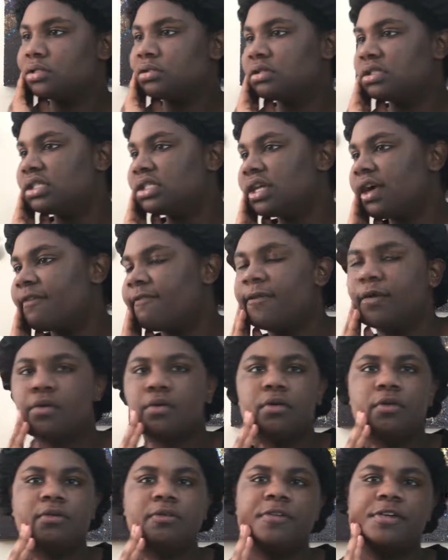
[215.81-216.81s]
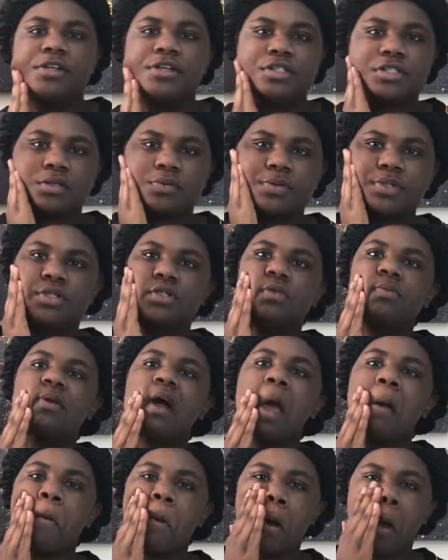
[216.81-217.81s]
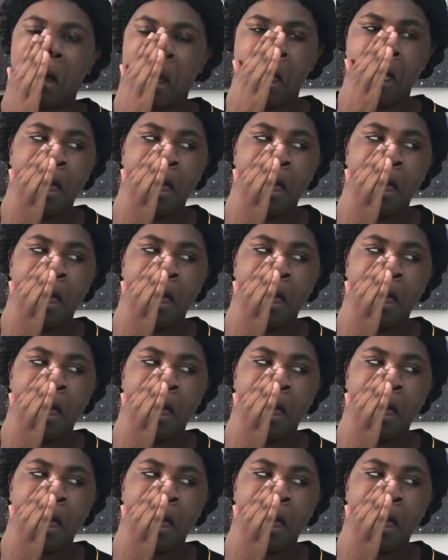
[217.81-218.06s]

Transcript: what is that, Photo Finish original primer.